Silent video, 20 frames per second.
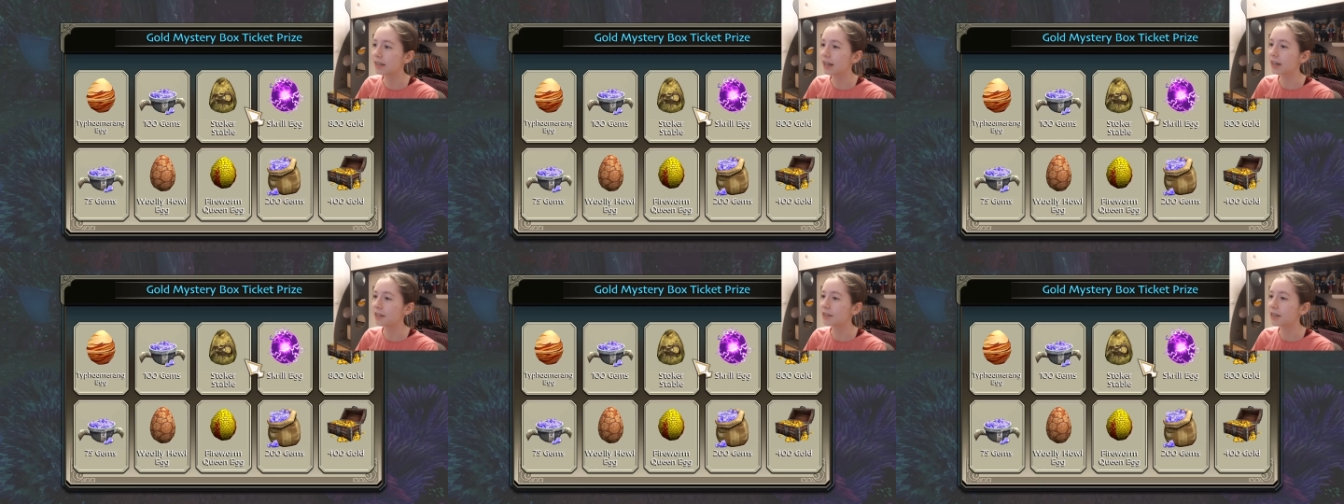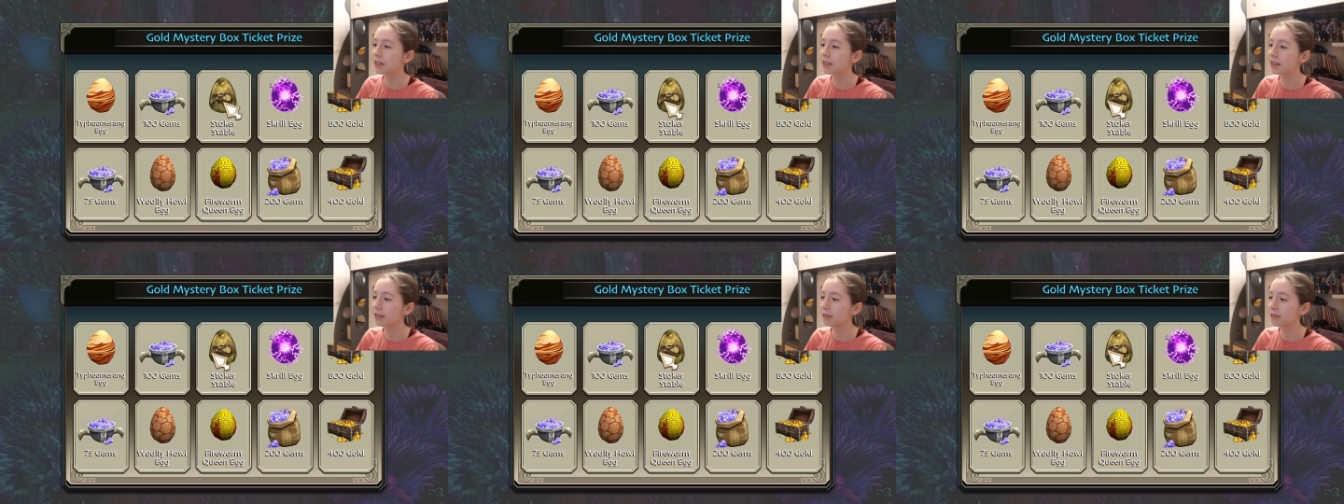such
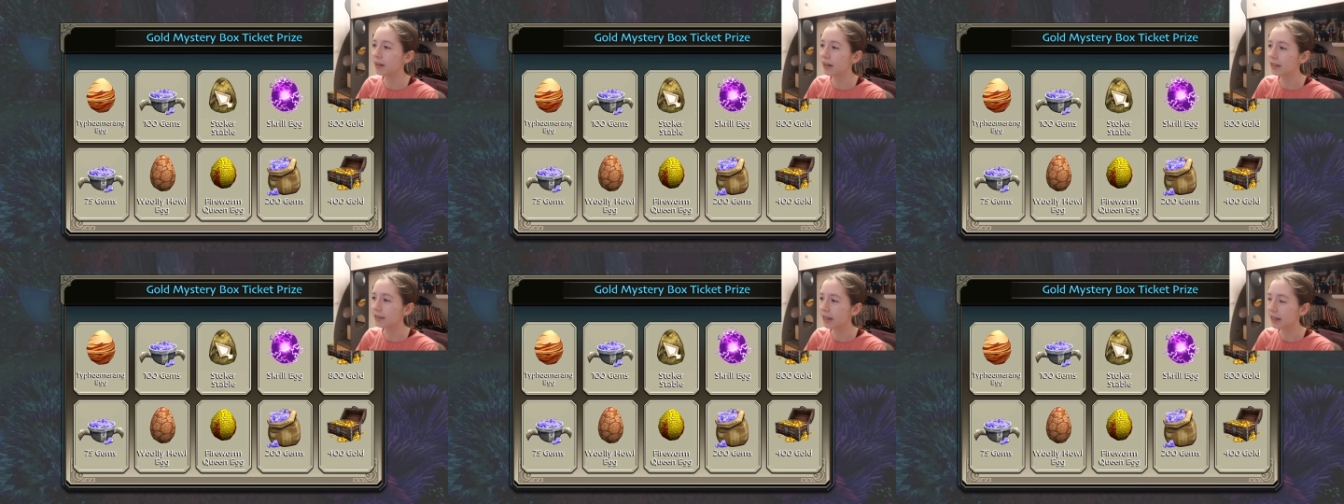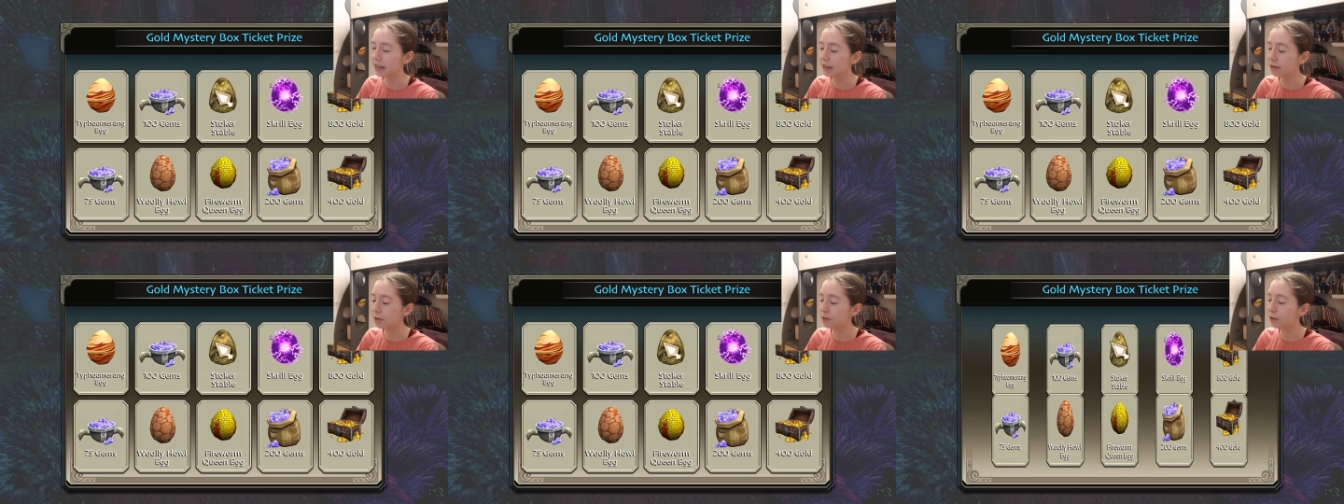a good way.
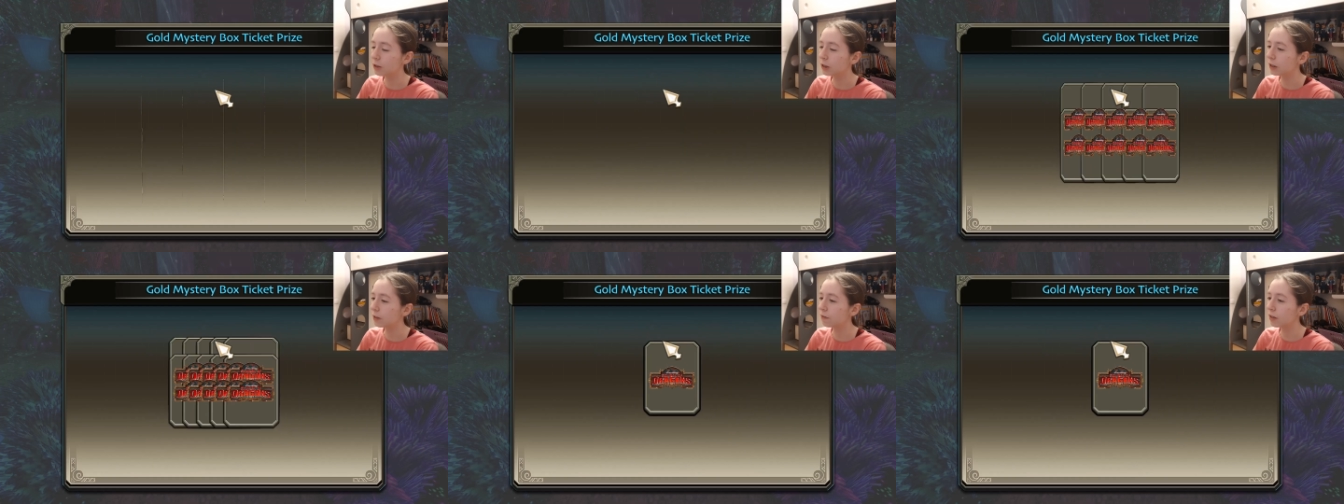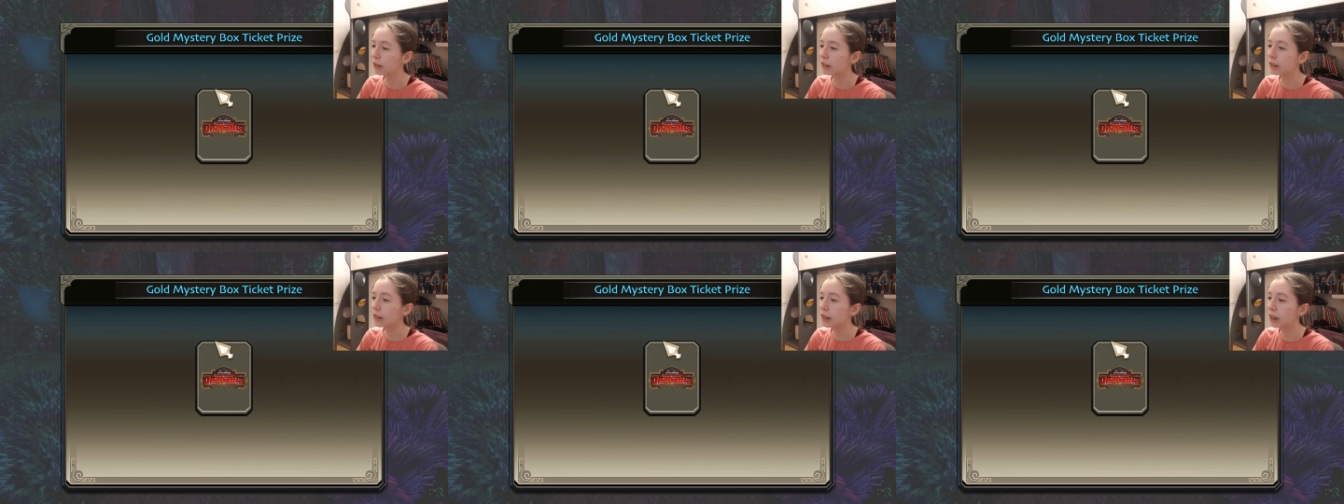Like, you don't
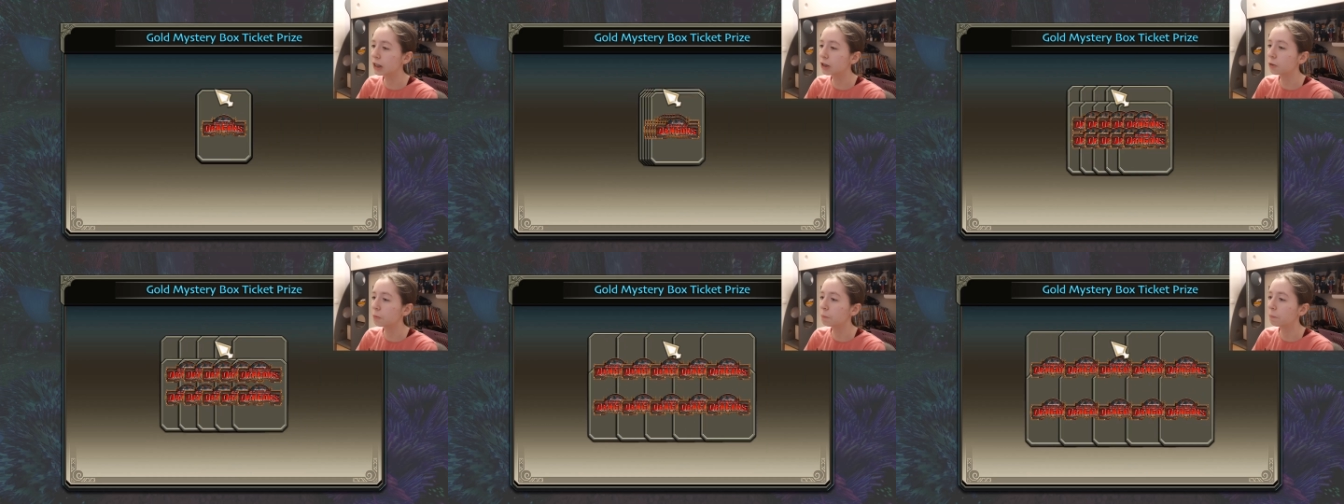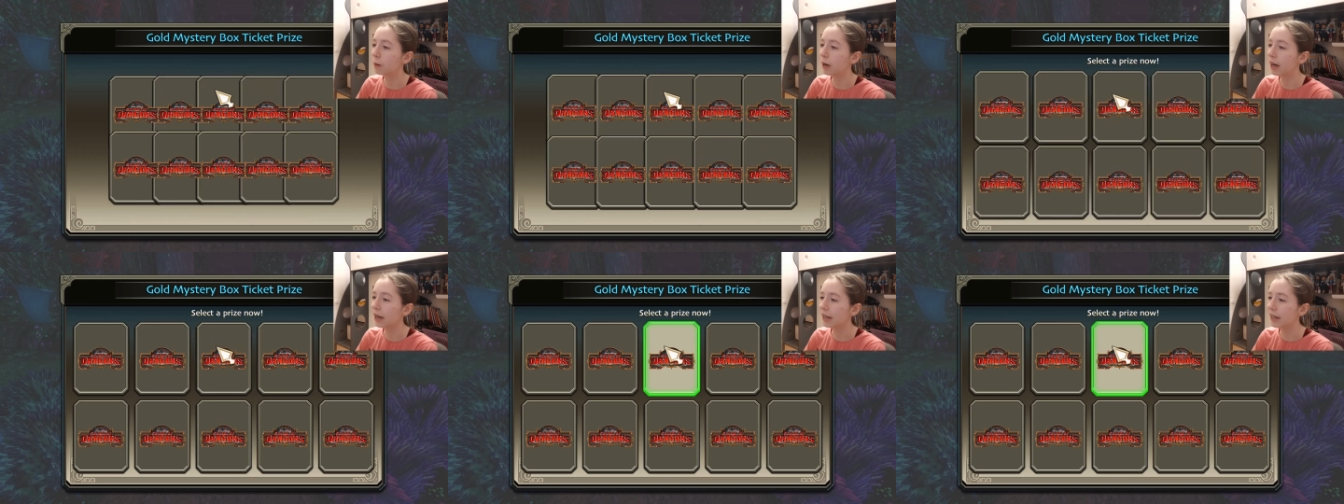even need to
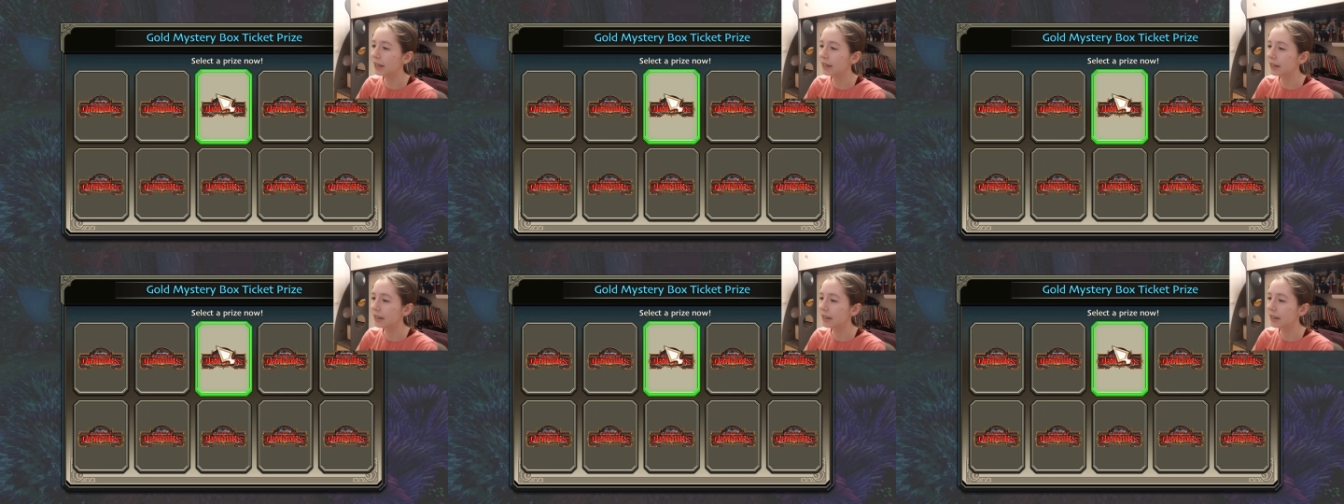buy